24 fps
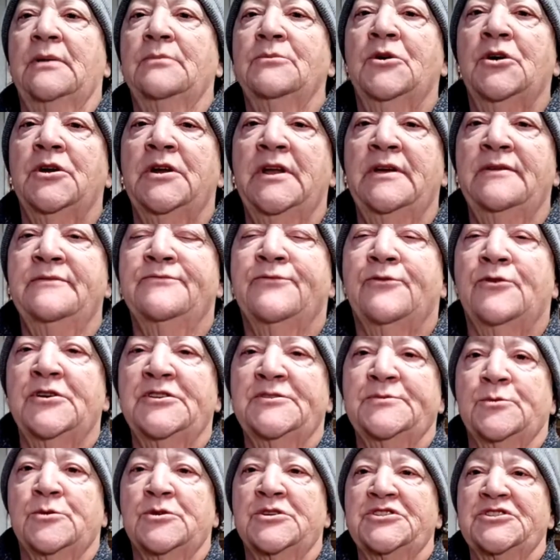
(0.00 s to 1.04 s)
I'm going to
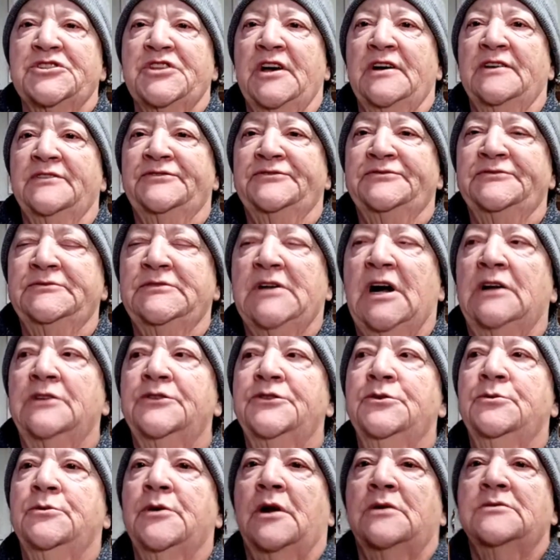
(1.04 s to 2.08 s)
invoice more stuff.
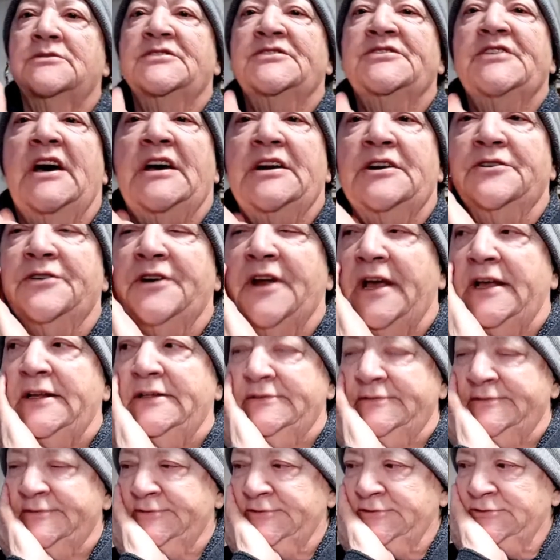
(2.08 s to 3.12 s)
I'll do it on Saturday.